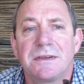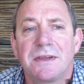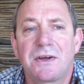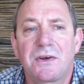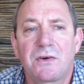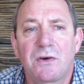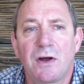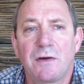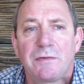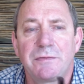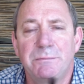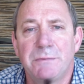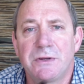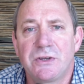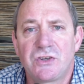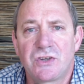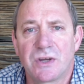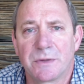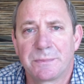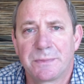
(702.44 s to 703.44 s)

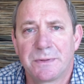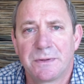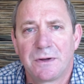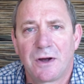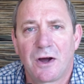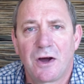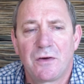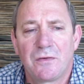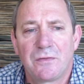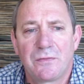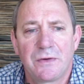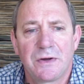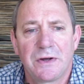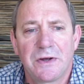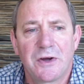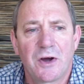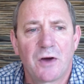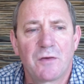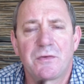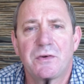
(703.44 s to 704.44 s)
craftsmanship
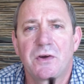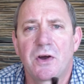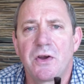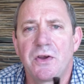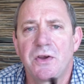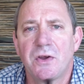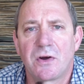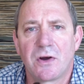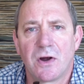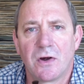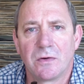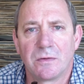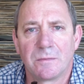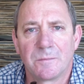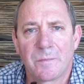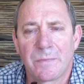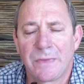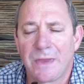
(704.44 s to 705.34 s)
of growing your own.